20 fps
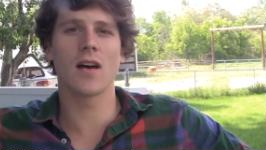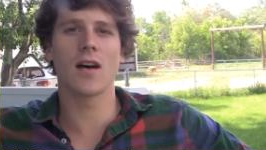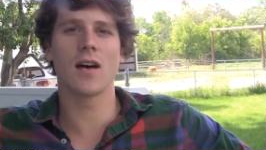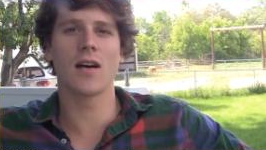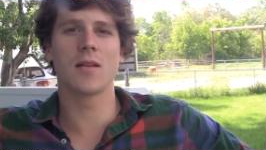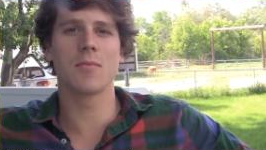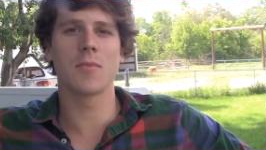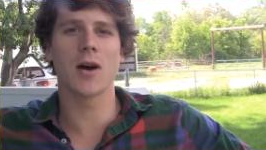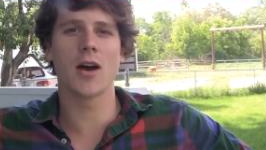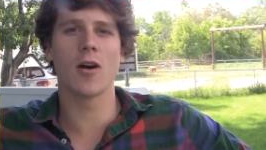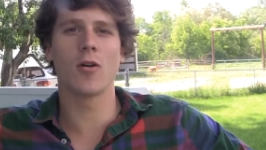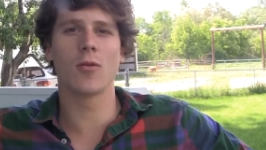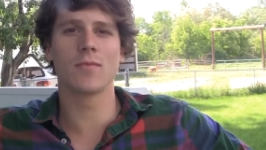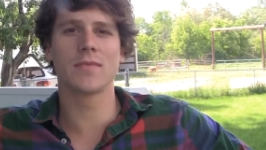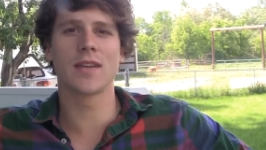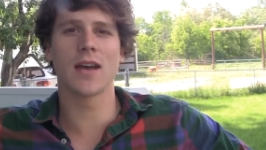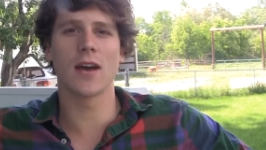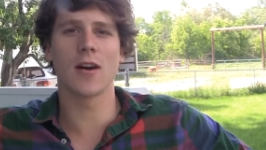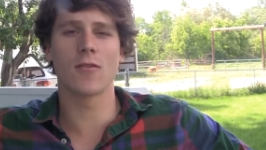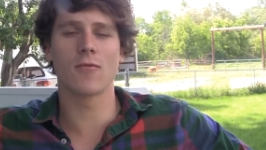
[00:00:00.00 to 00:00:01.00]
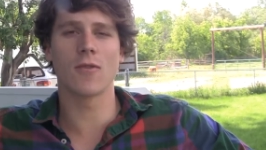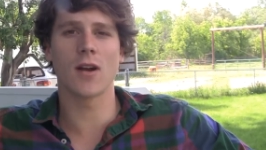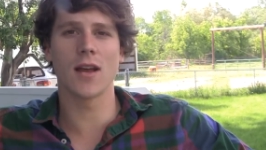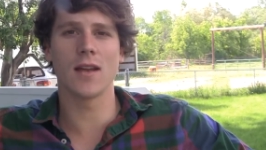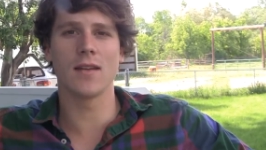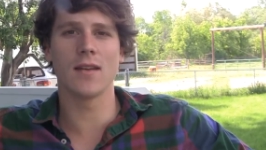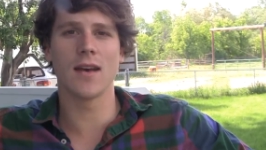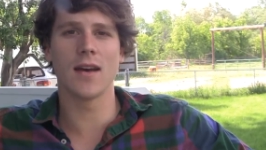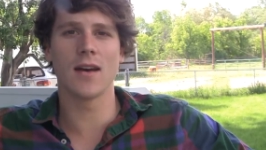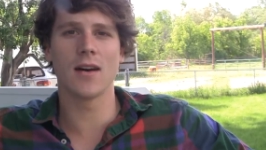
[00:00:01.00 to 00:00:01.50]
uh, in my hometown
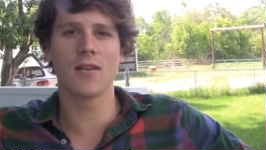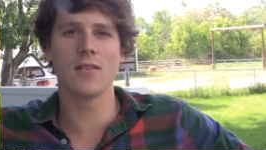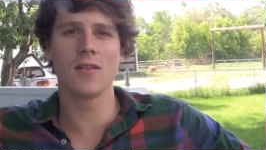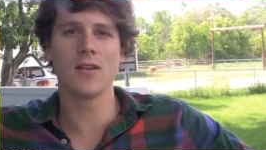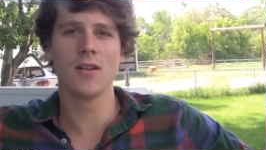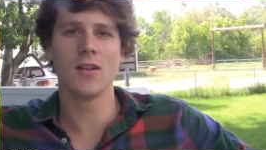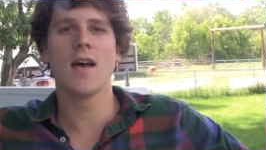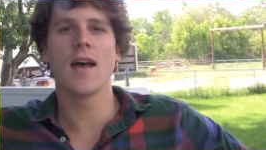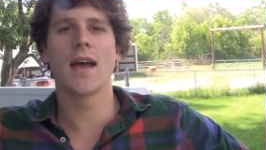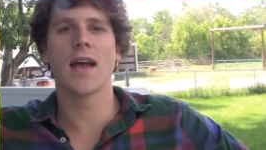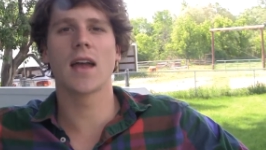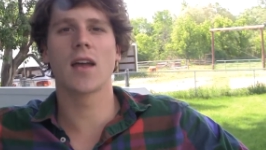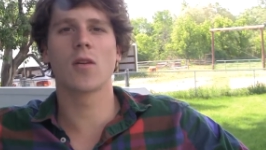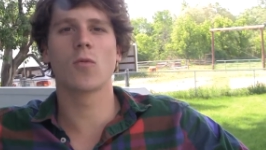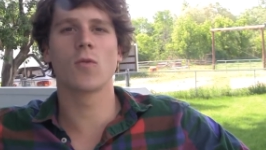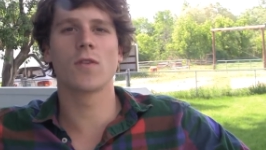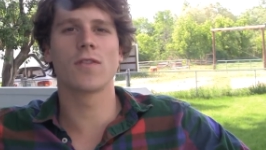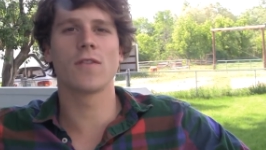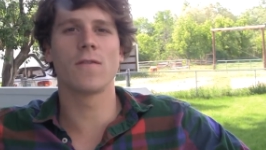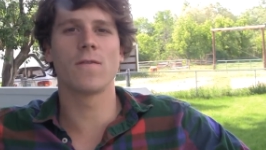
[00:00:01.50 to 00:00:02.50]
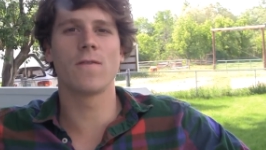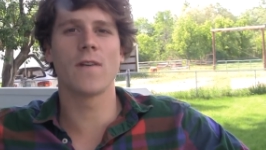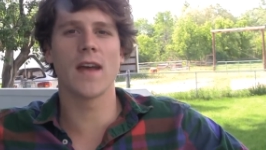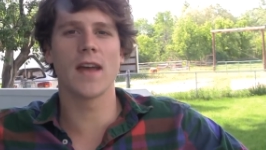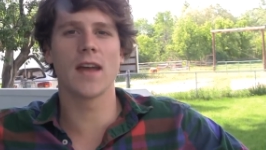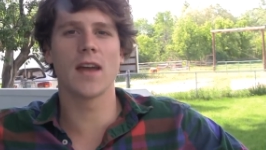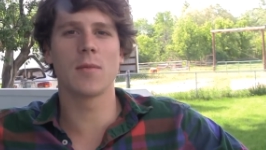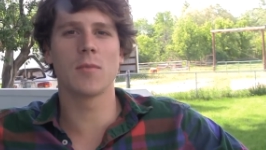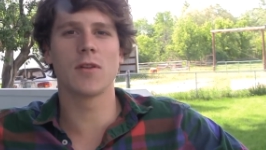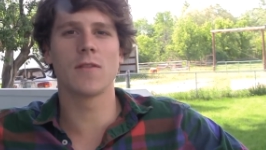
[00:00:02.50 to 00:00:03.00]
right now, hanging with the
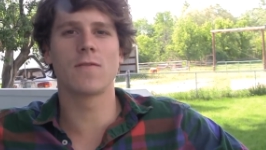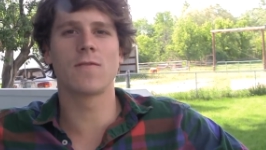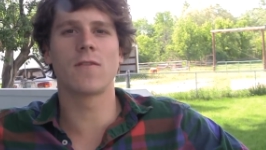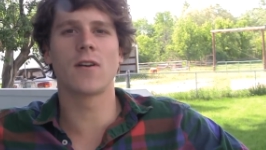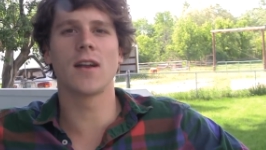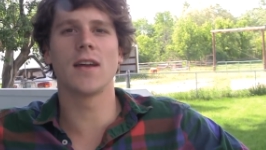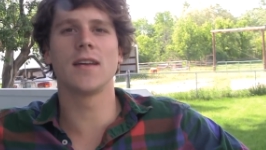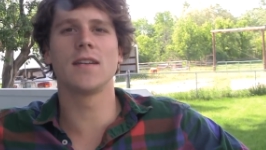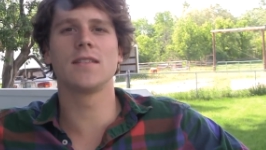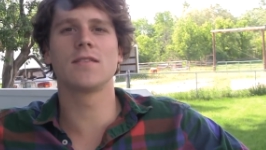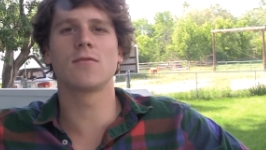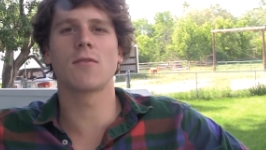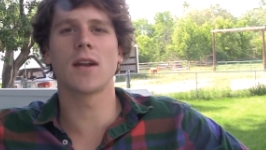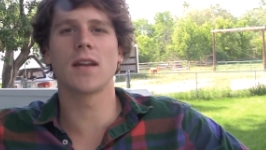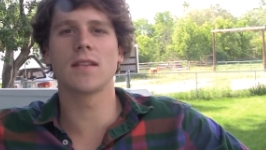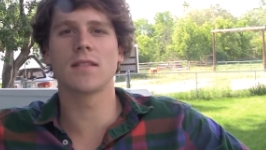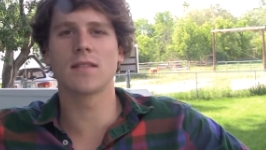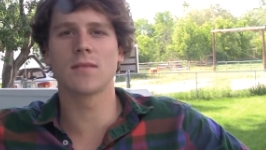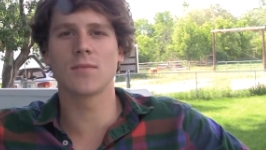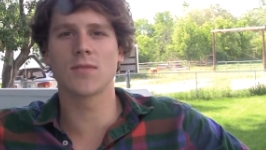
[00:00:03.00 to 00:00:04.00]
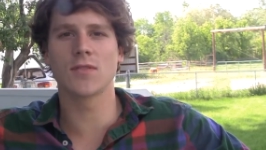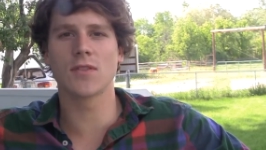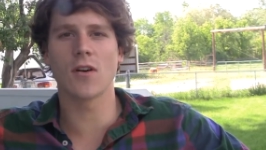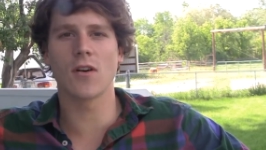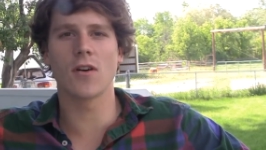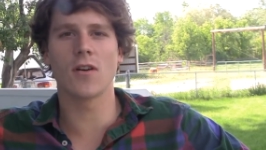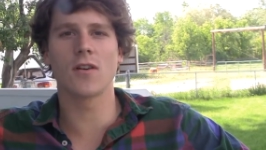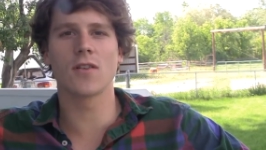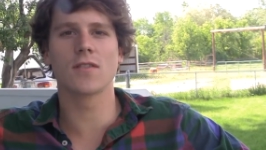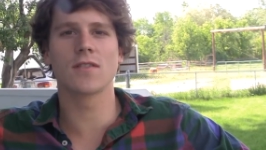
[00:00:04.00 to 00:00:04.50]
fam and friends, writing some
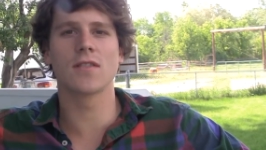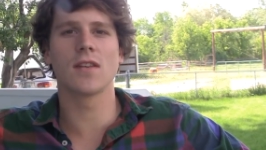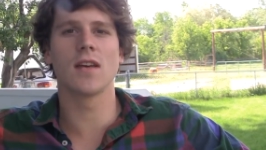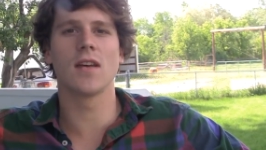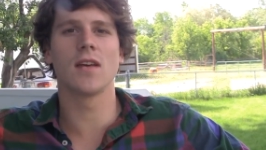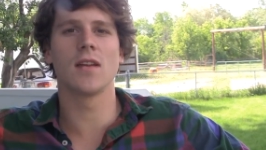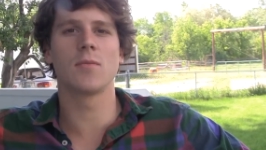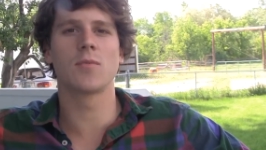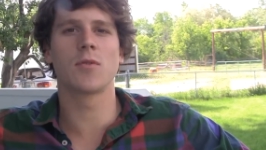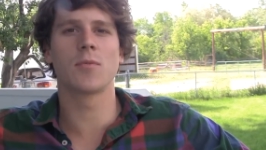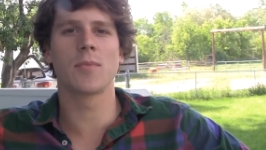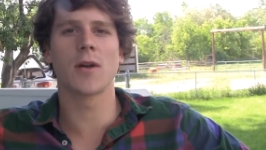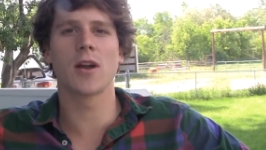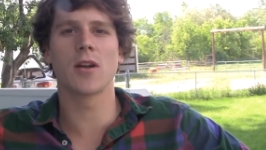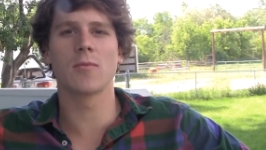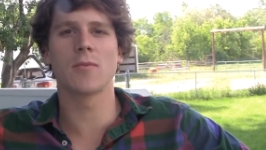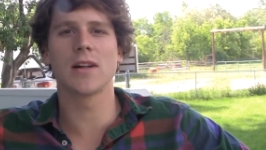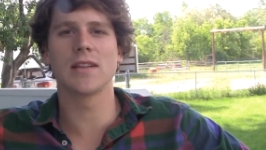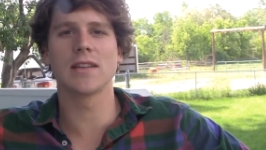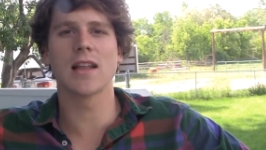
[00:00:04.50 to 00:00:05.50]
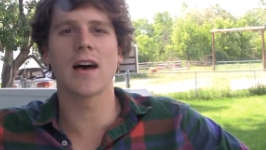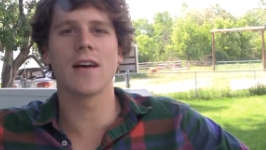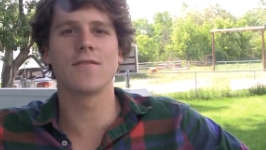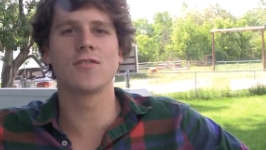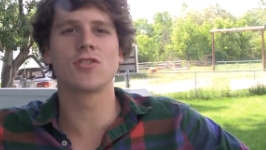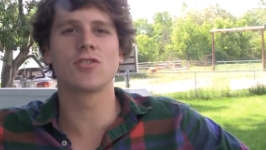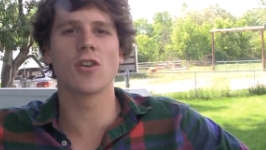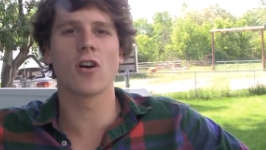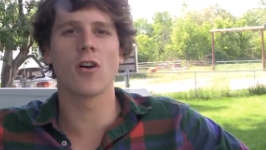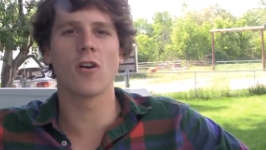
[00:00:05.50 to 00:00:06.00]
songs and preparing my
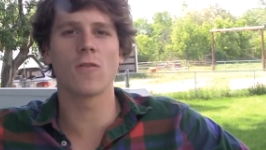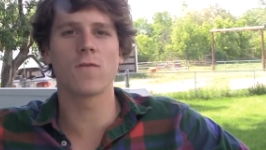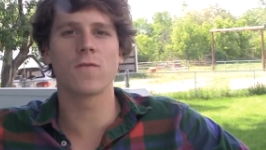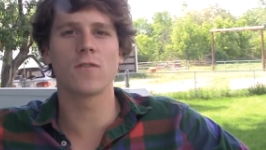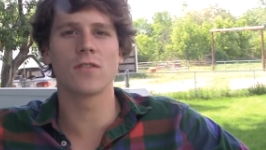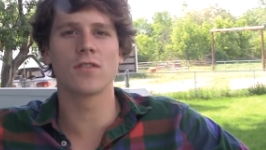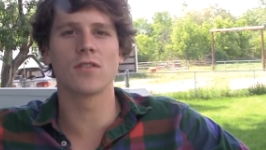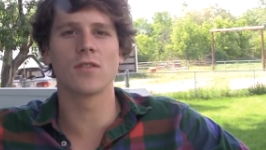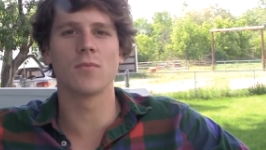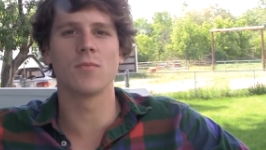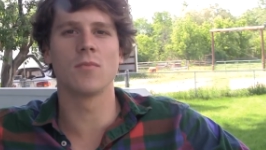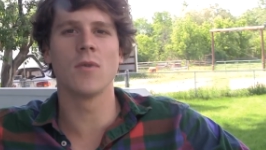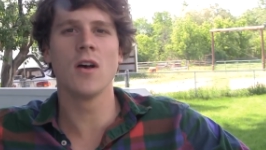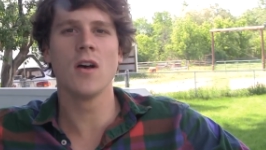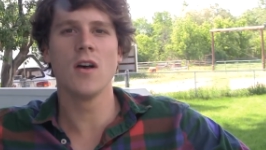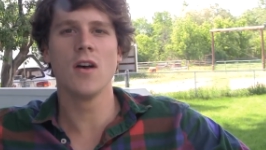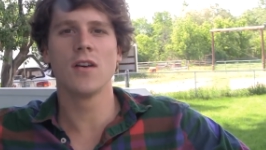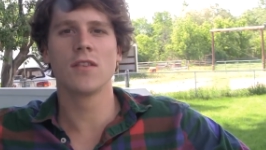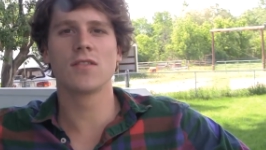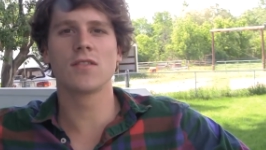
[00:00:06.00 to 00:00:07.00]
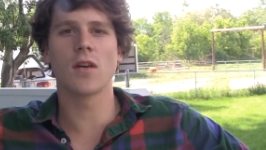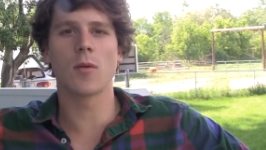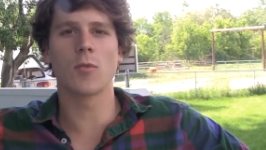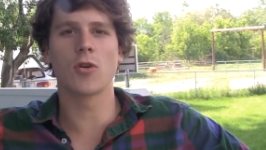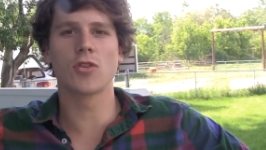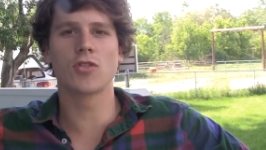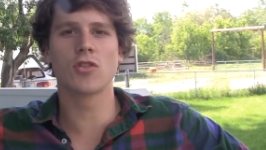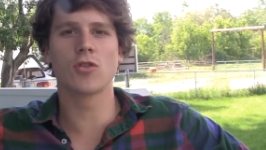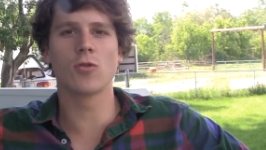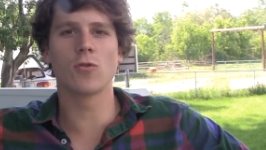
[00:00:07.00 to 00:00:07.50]
live show for some
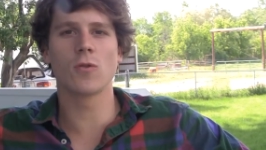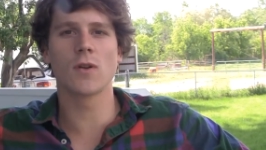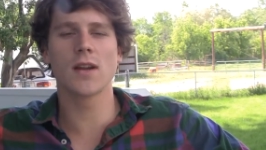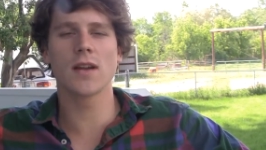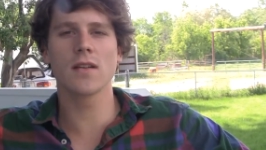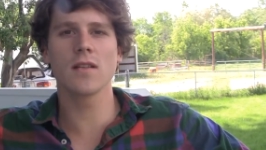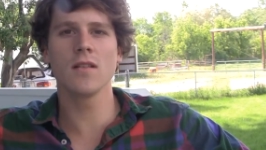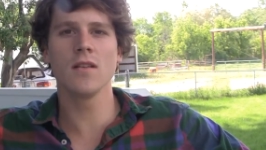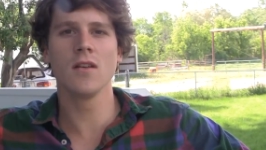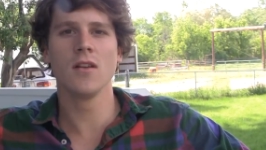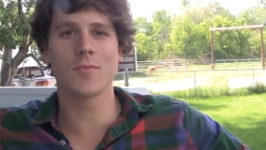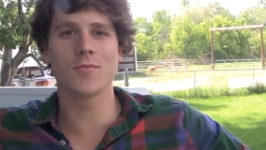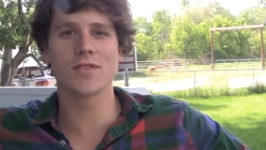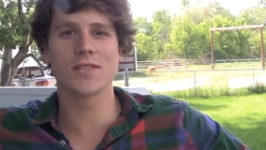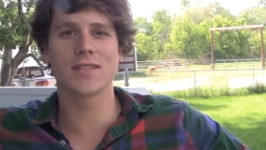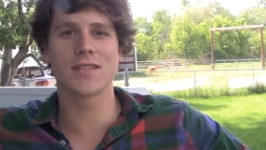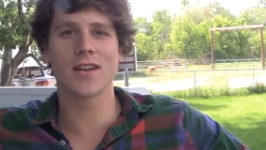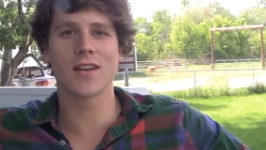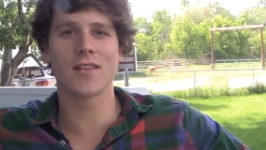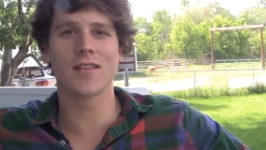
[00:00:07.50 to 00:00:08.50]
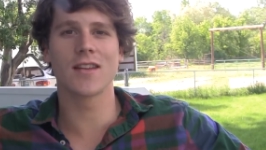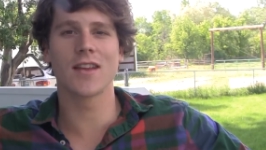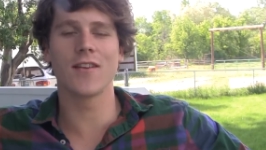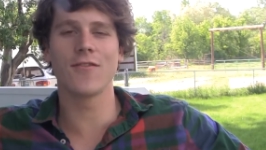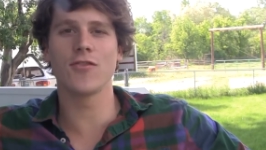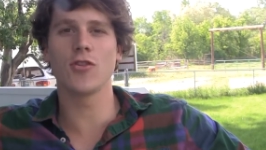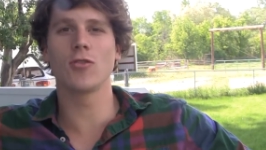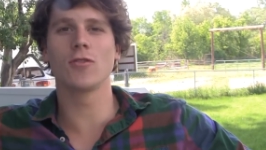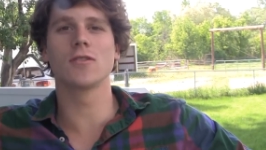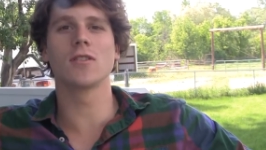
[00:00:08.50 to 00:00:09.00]
summer touring. I'm just here to
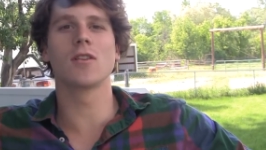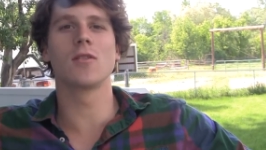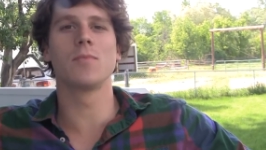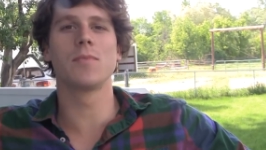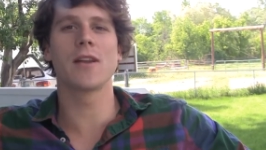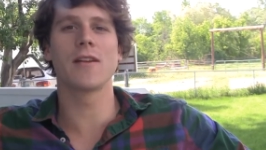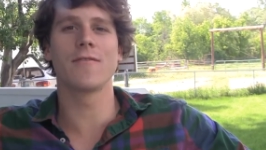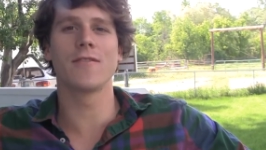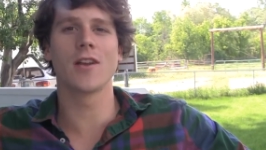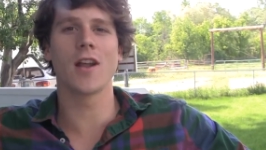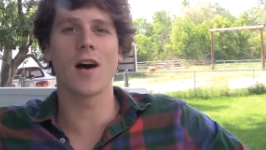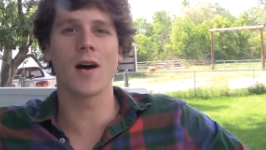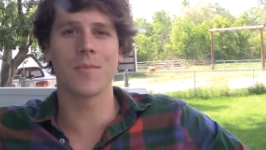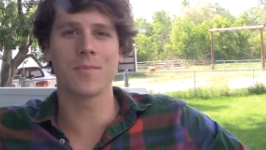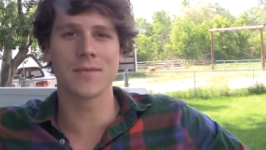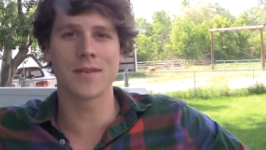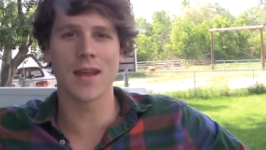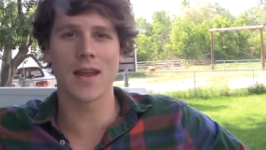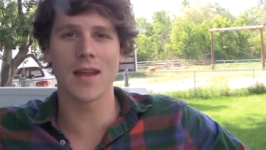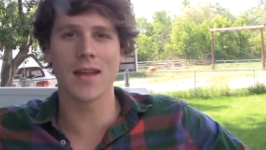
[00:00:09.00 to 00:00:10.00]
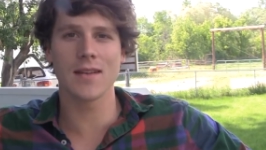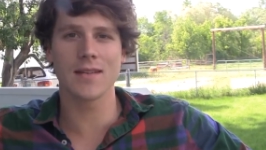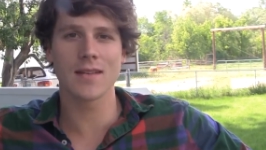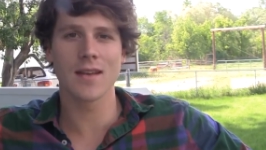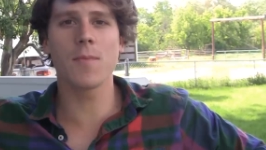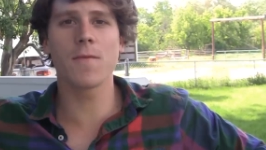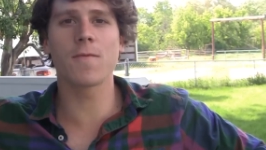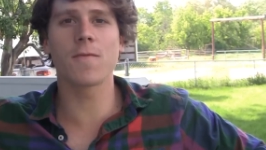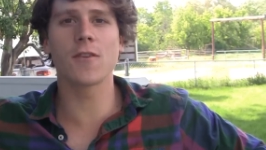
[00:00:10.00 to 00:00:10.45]
give you a little bit of an update.